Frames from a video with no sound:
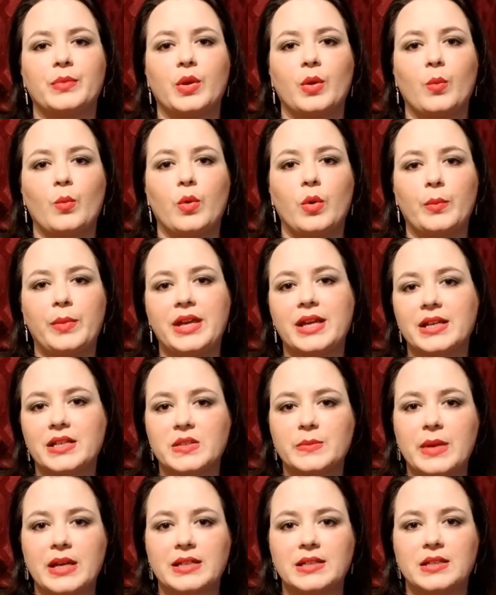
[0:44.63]
will be
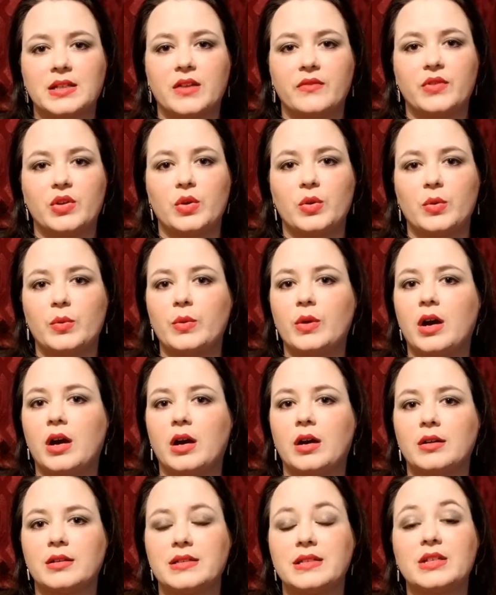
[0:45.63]
expected of you,
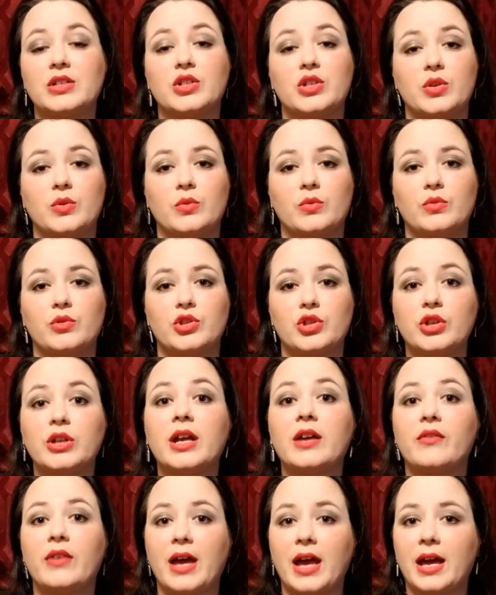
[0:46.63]
since you should
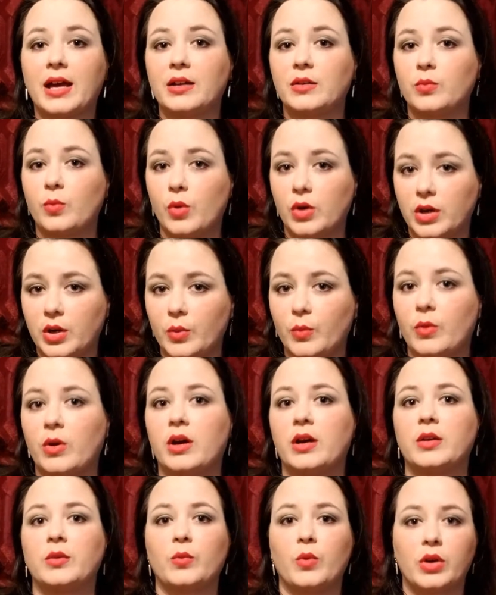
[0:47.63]
have had
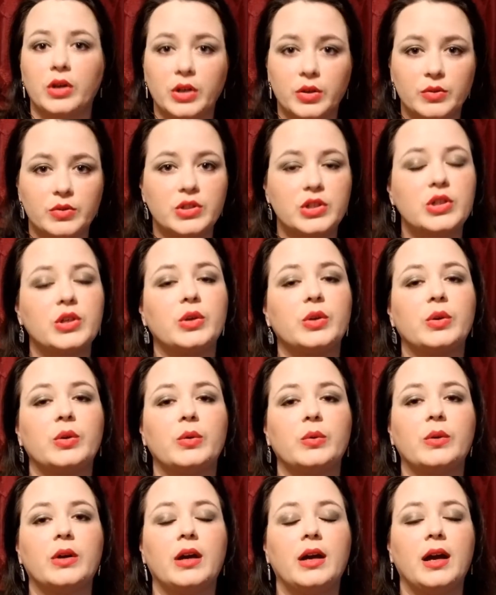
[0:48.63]
101,
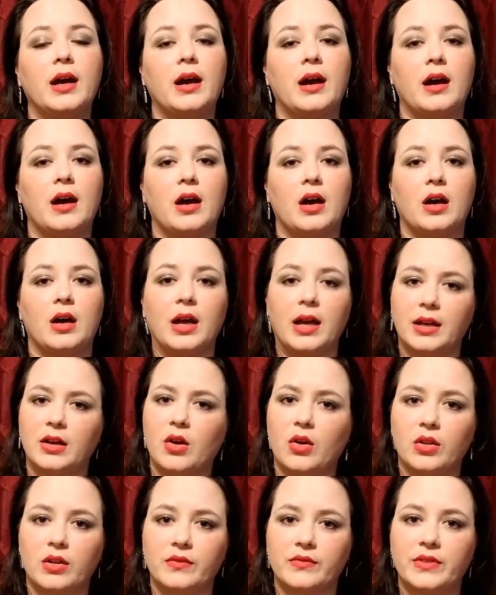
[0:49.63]
102, and
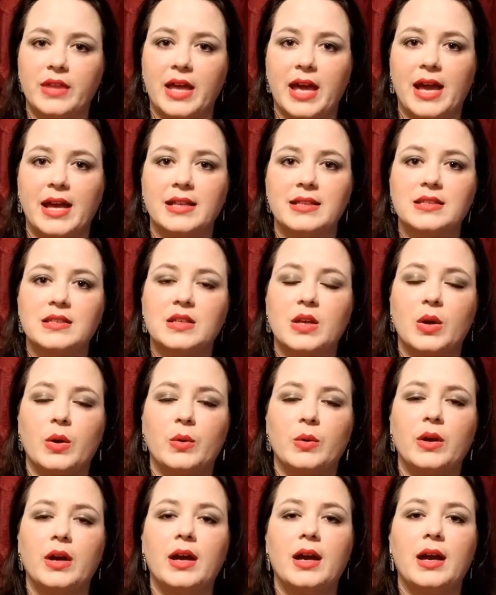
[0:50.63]
all of that.
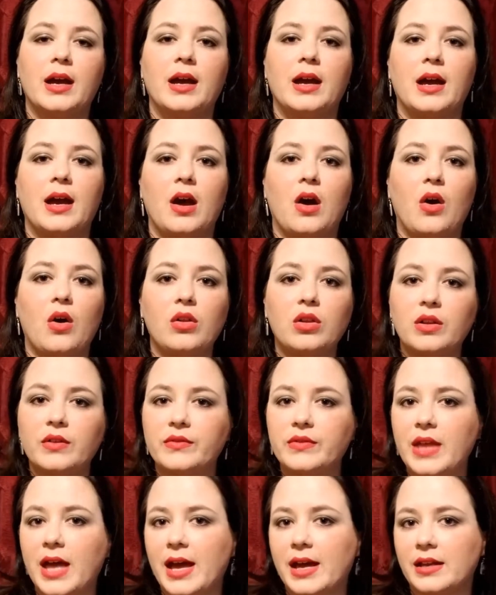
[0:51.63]
So all of
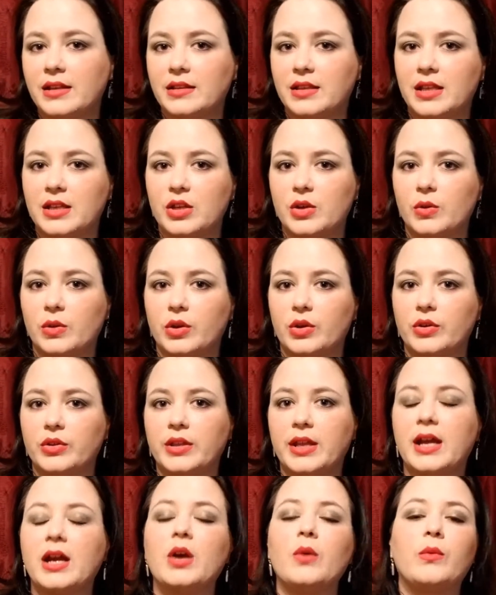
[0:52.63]
that you learn
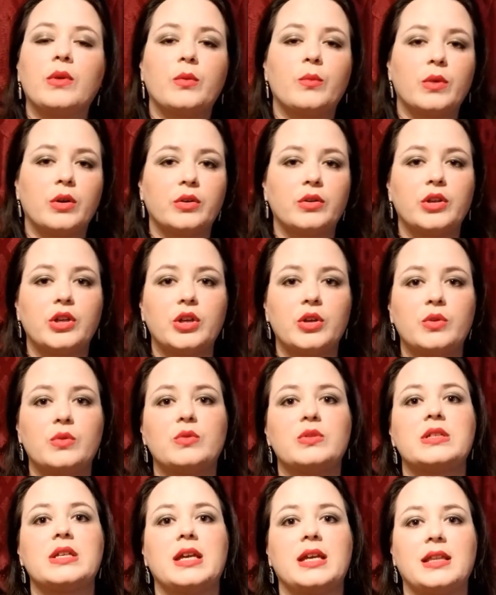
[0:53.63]
there, we will
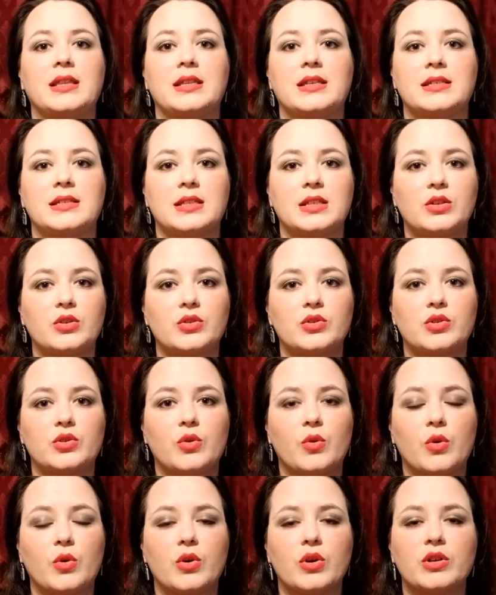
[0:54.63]
use in this literature
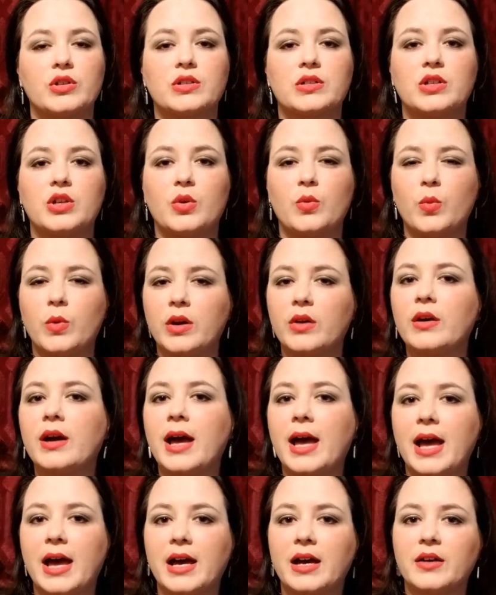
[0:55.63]
course. You will
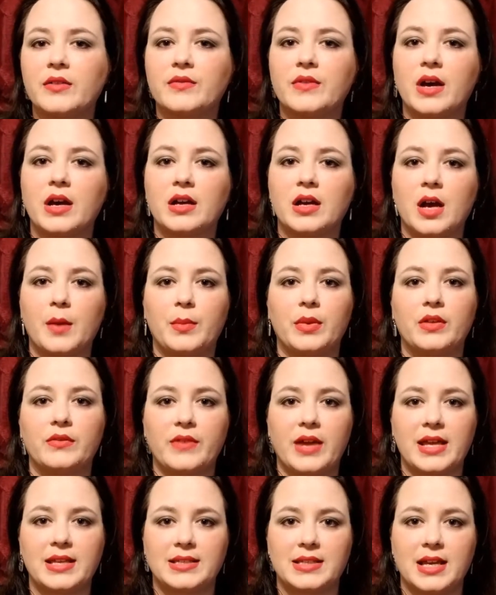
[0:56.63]
have a couple of
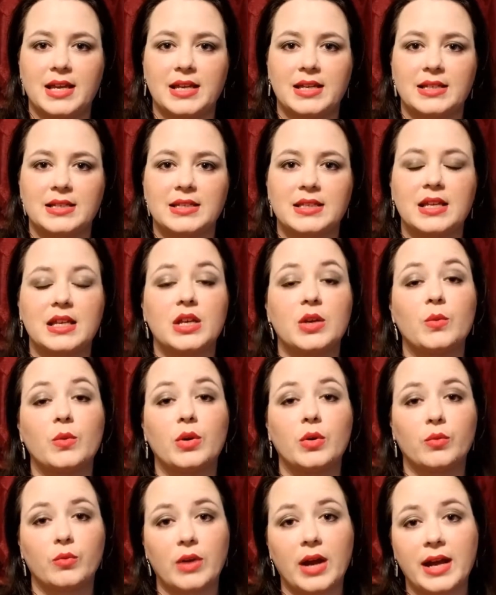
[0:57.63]
essays that you
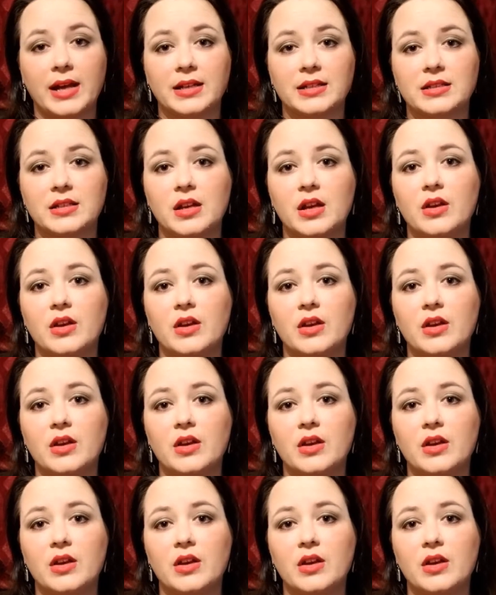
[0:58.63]
will write